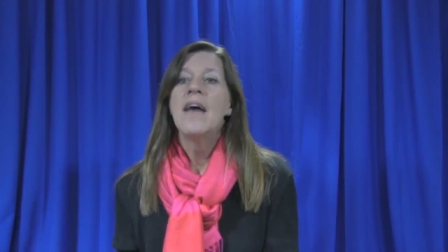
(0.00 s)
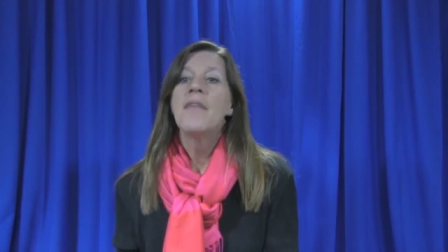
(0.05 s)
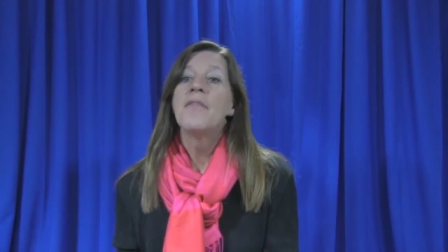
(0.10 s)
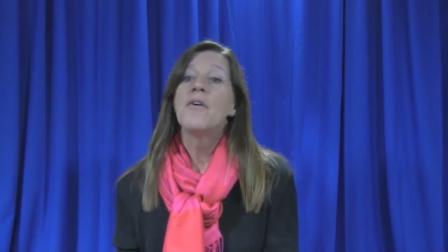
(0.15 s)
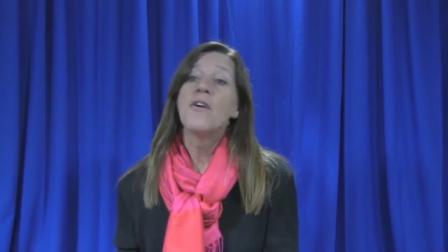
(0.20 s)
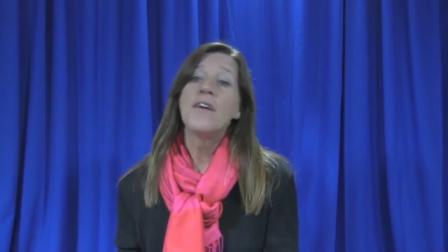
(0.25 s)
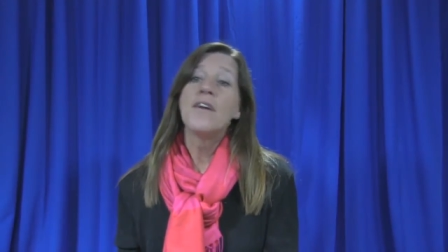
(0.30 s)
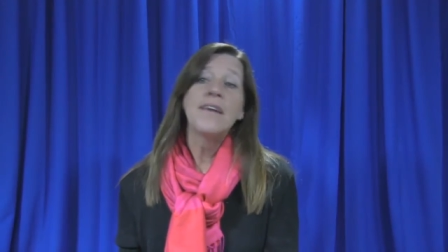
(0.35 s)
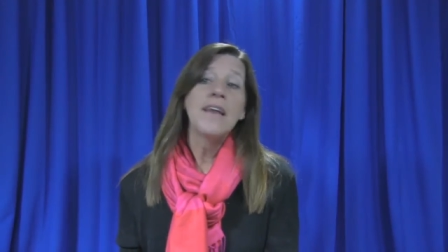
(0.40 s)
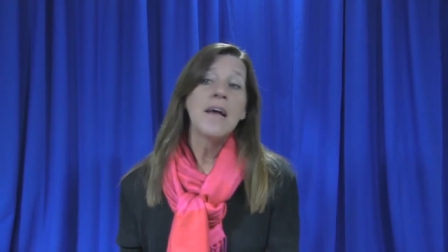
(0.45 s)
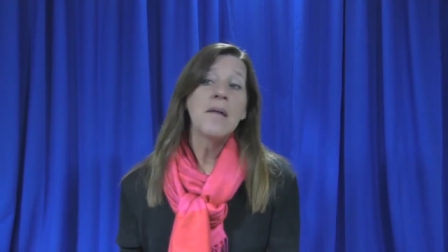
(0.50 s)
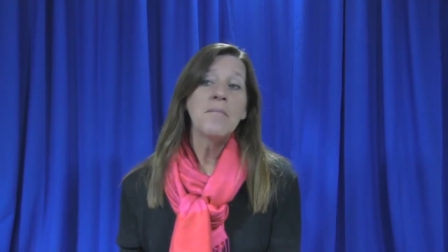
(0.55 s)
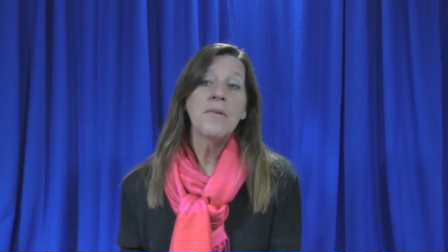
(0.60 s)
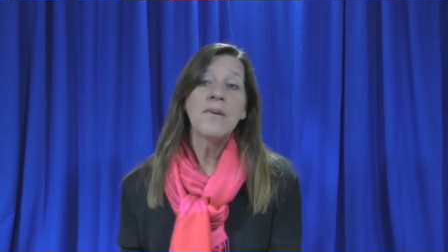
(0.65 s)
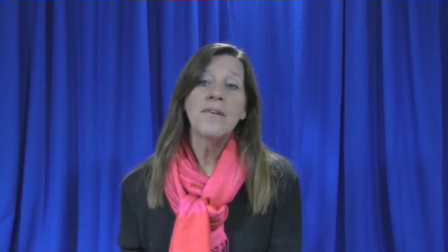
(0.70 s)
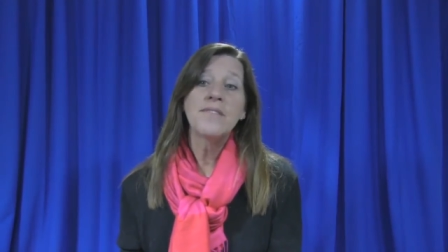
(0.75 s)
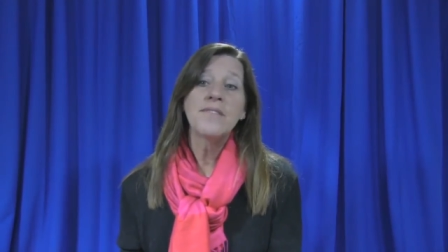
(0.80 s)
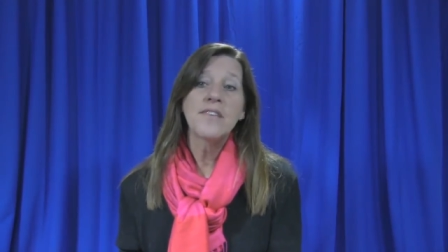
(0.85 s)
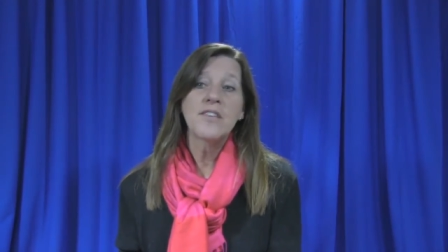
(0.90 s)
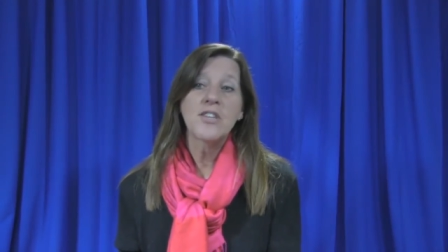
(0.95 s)
There are a
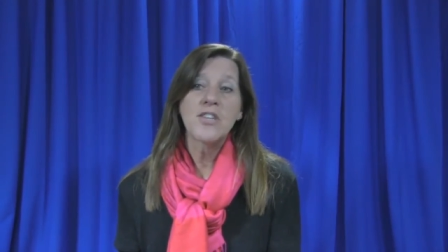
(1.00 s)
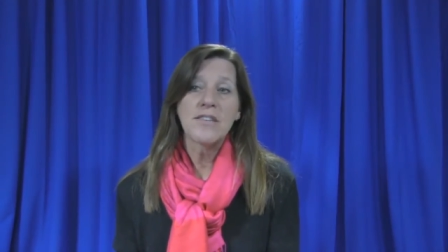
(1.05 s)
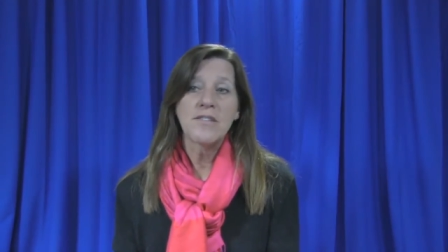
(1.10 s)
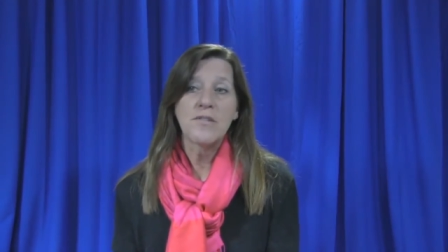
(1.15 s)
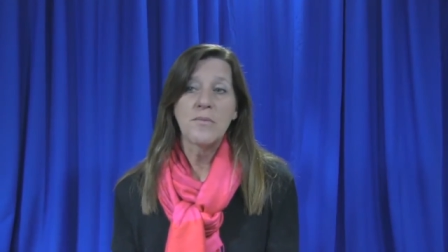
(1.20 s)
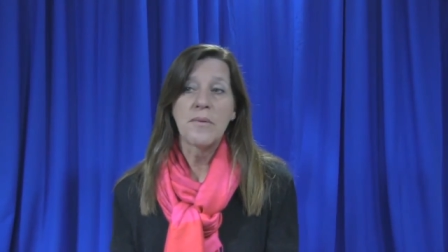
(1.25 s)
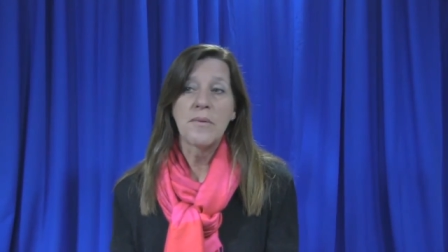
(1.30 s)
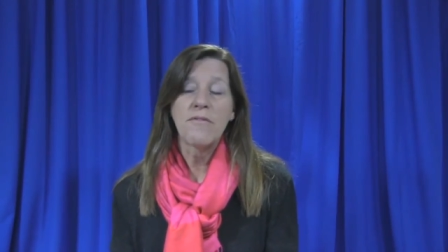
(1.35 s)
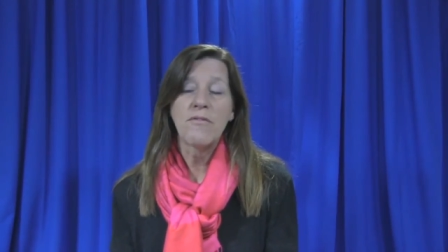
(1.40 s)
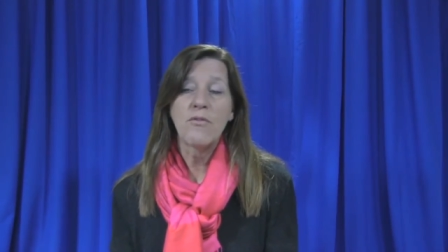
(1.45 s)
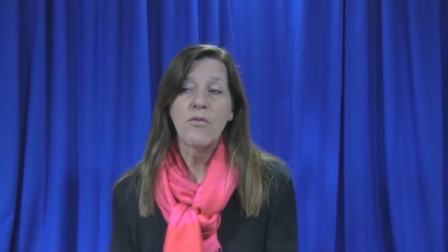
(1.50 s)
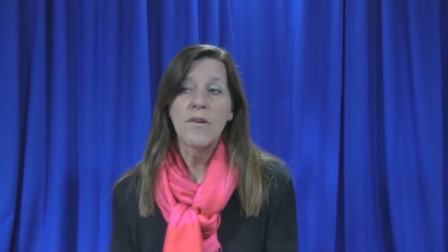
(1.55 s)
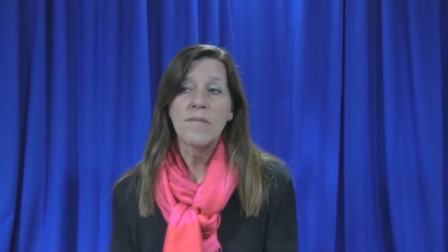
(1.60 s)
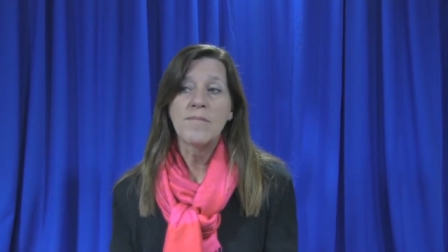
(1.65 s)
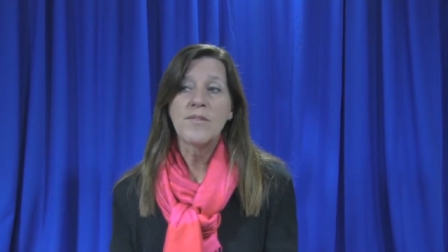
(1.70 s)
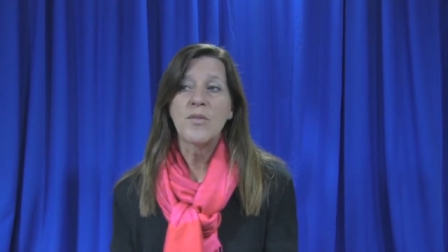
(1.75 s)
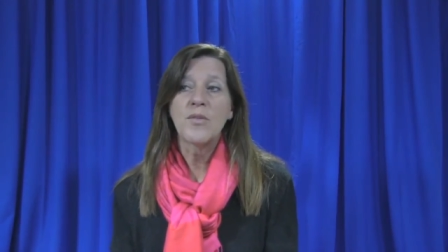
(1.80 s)
number of suggested reforms